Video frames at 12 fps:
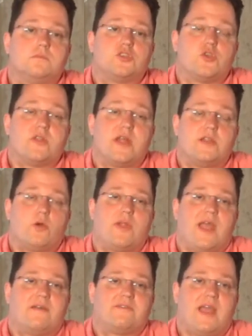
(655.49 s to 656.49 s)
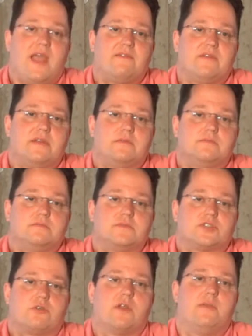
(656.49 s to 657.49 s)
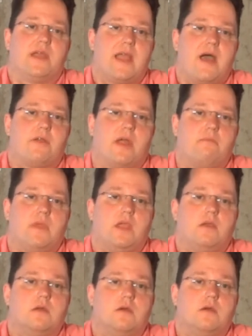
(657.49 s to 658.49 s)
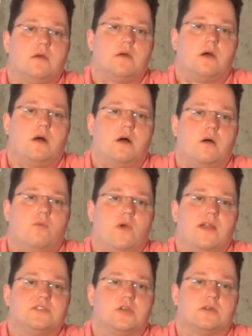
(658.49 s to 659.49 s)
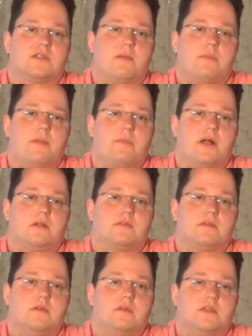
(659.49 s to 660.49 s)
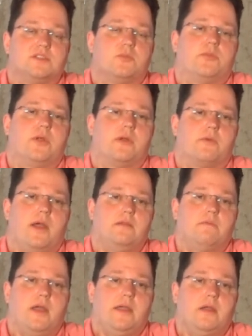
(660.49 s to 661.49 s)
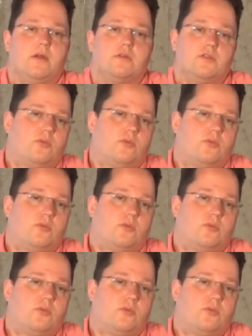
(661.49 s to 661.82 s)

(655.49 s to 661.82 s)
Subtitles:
so that I don't have to have it screaming out at me when it's hooked on my belt. This will put it right in my ear and